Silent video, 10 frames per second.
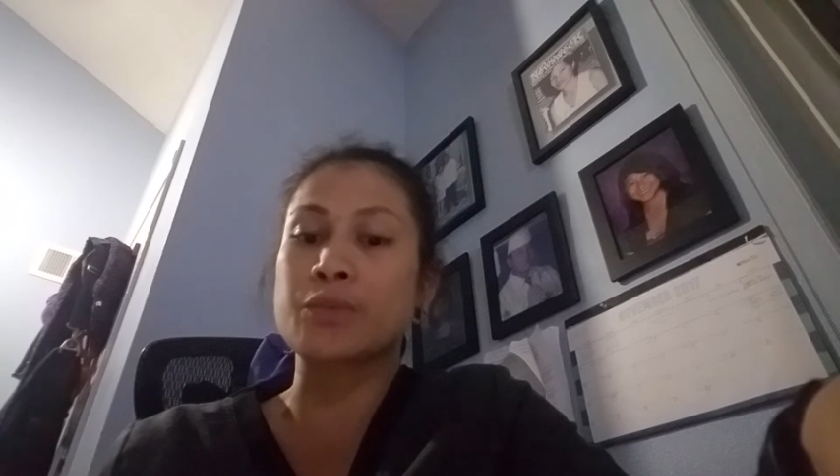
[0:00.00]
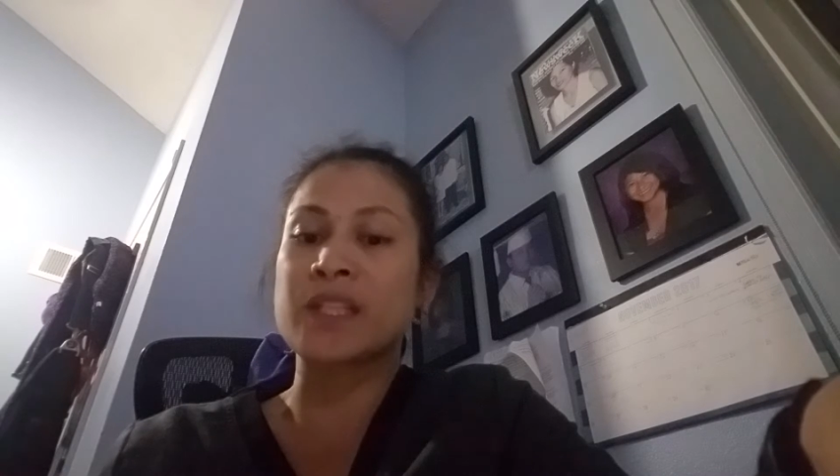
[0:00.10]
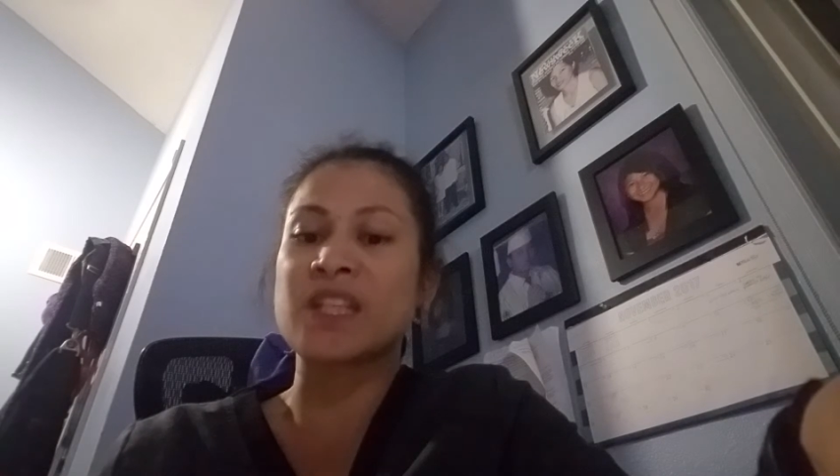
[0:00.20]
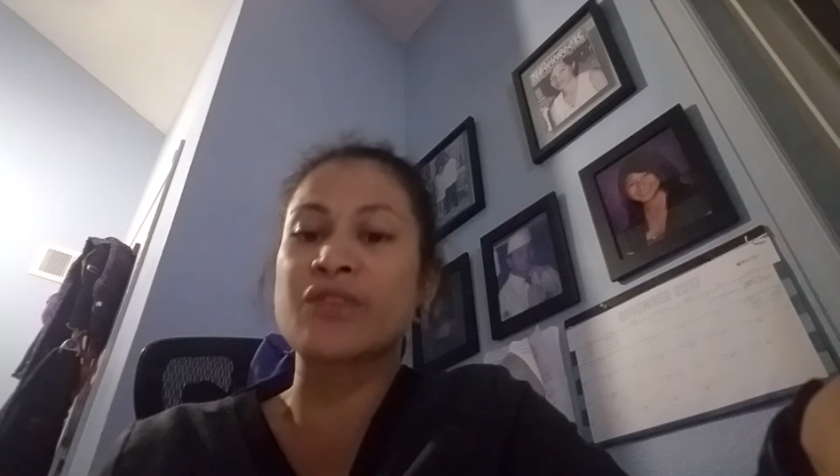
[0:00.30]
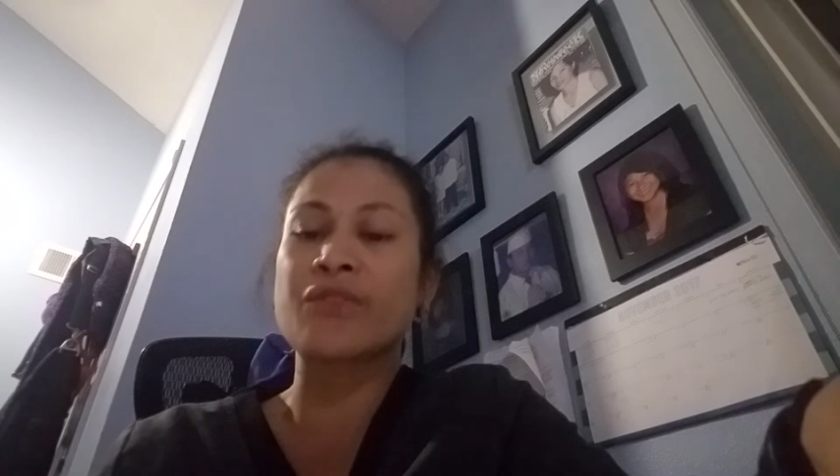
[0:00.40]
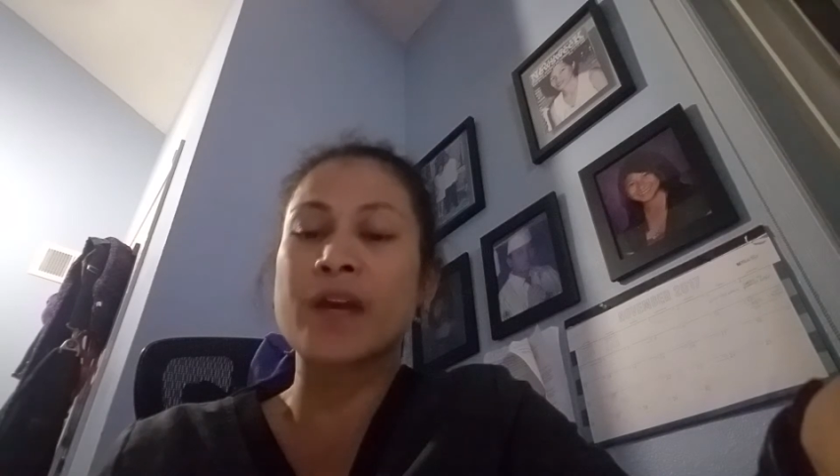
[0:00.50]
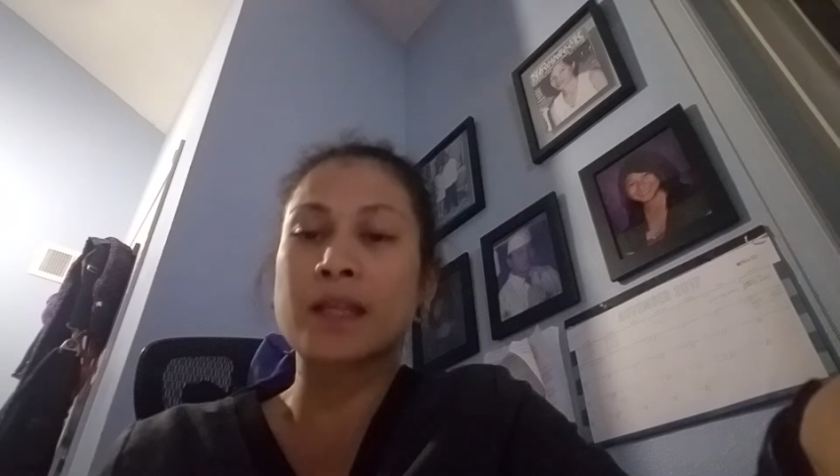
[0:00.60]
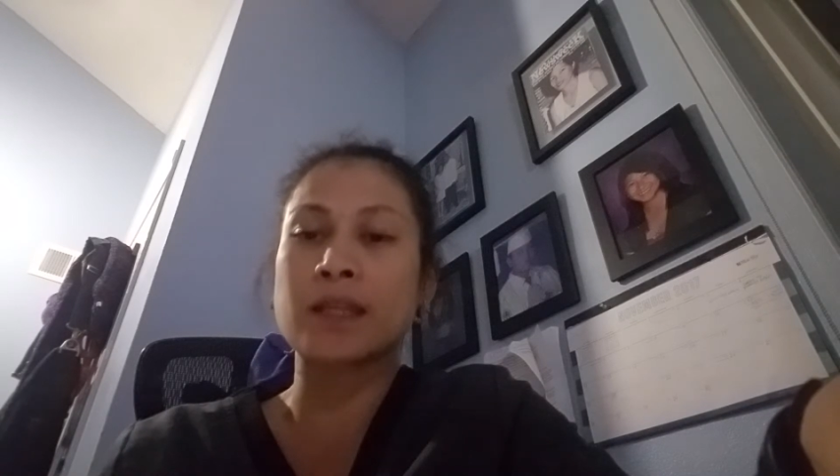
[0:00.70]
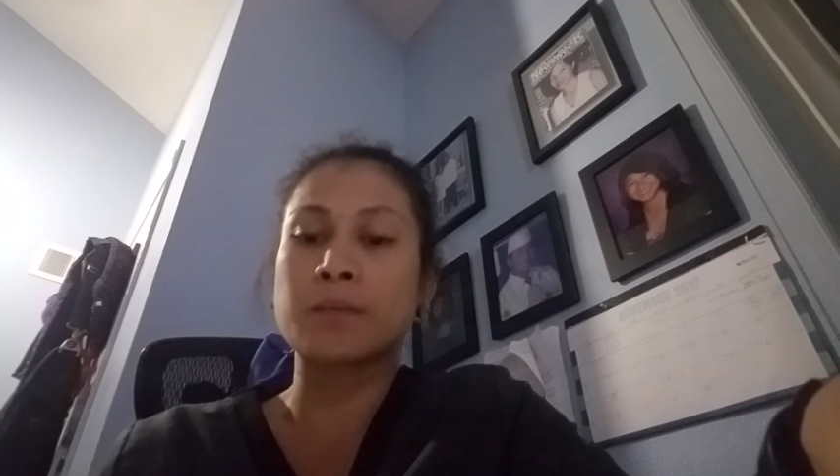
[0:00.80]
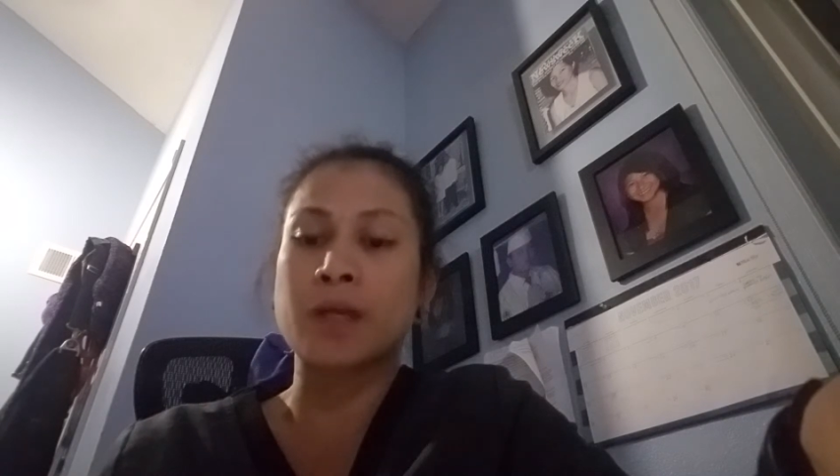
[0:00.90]
with
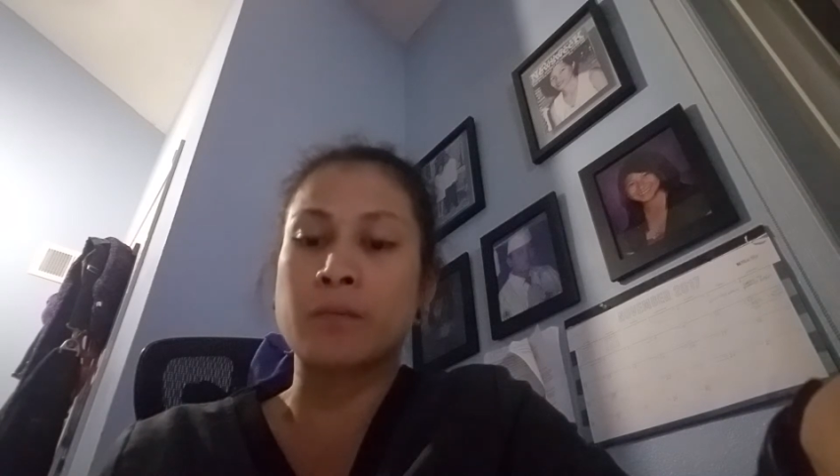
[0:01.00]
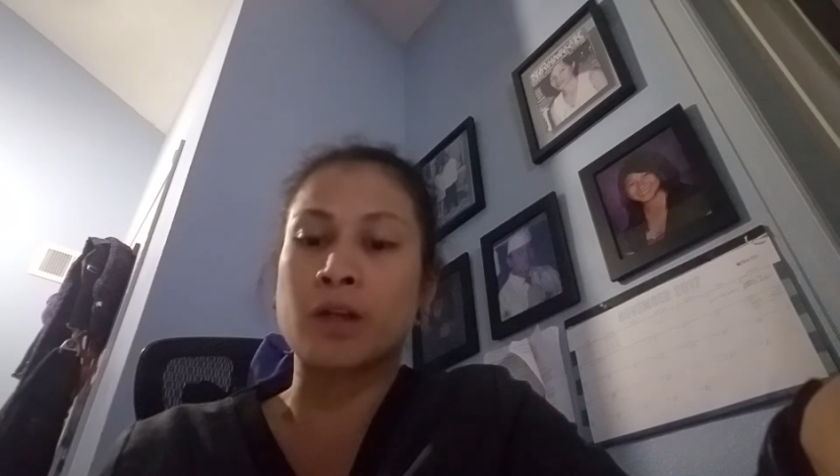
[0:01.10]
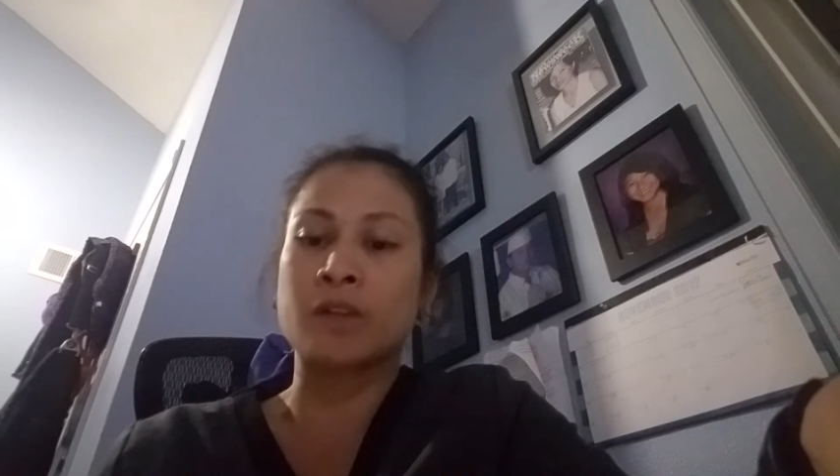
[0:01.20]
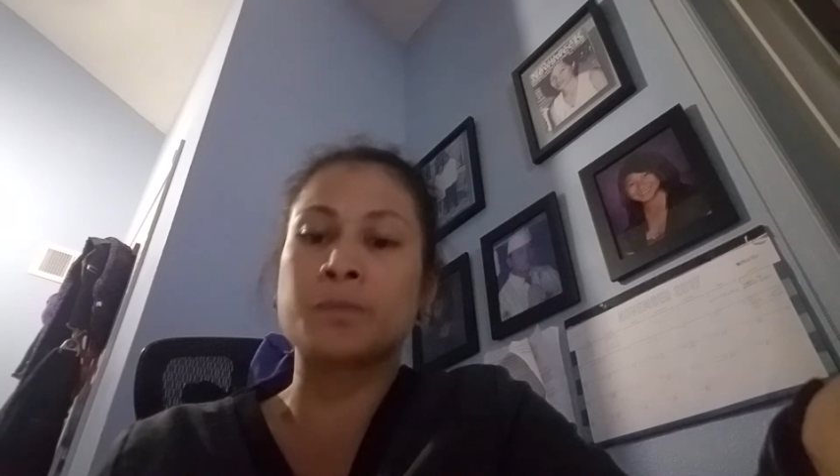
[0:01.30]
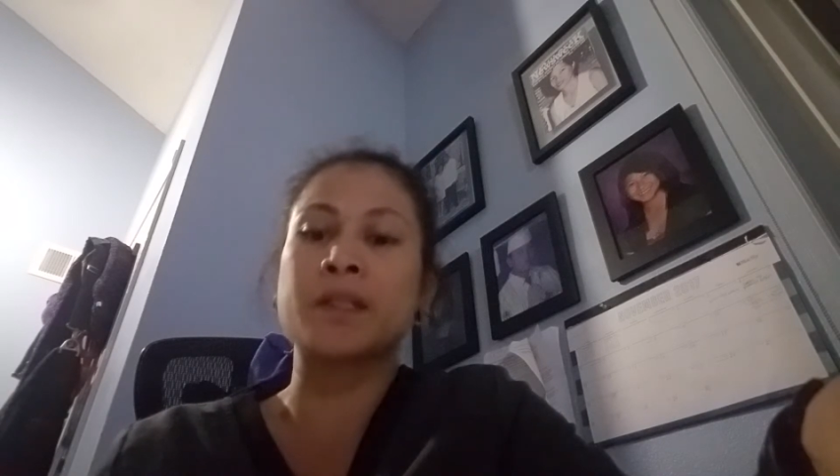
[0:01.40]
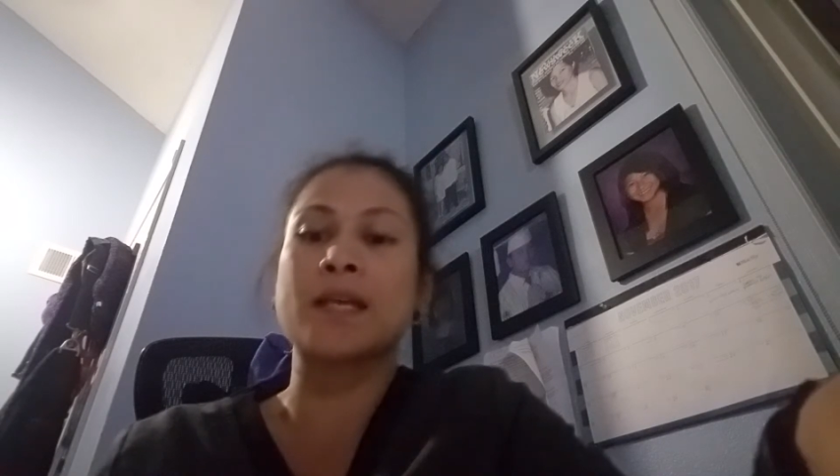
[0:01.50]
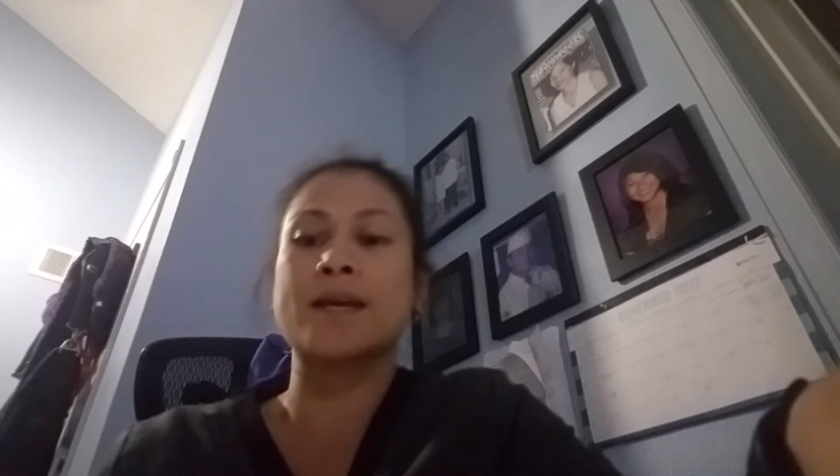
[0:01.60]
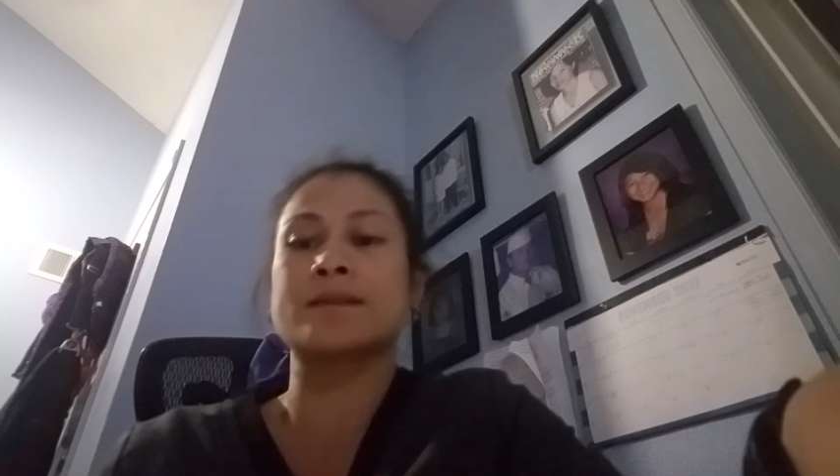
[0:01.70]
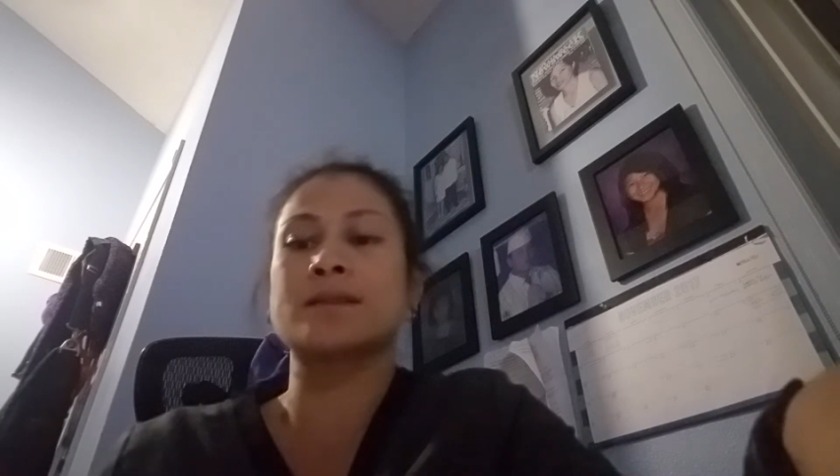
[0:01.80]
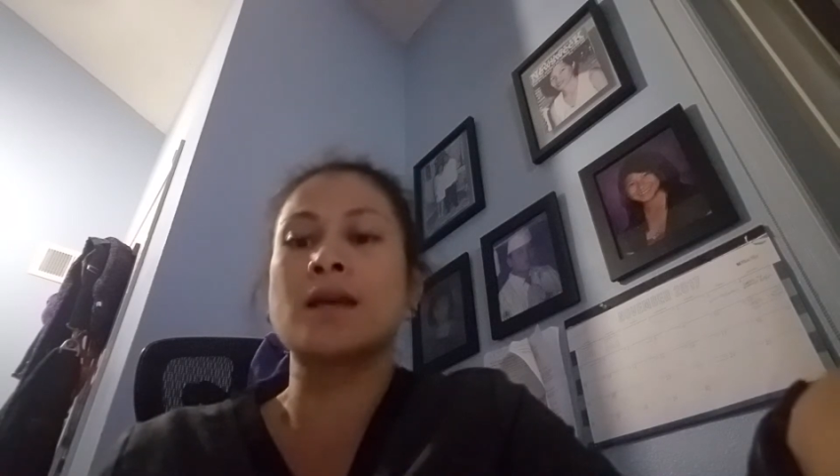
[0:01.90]
defective hemoglobin
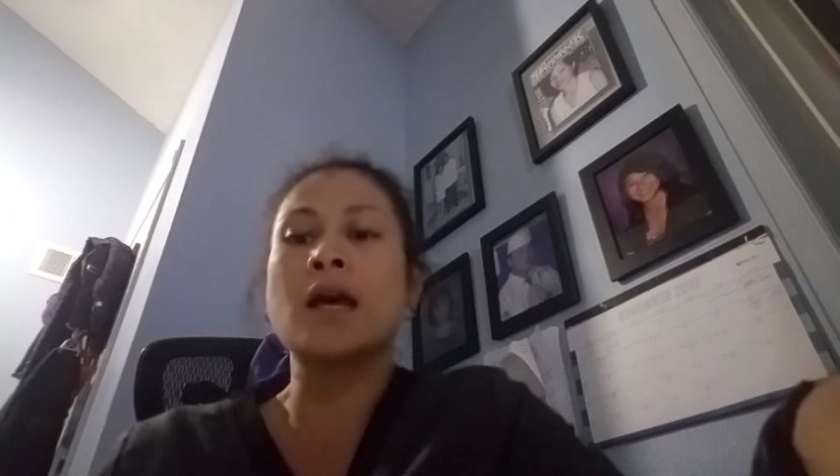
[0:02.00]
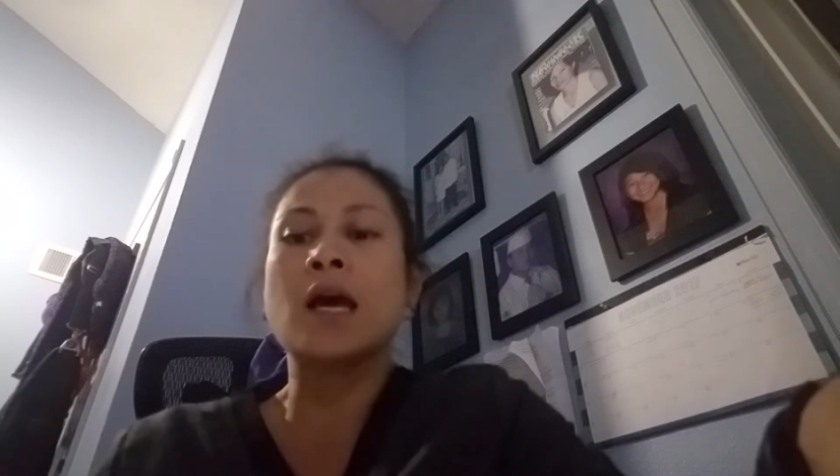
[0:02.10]
S.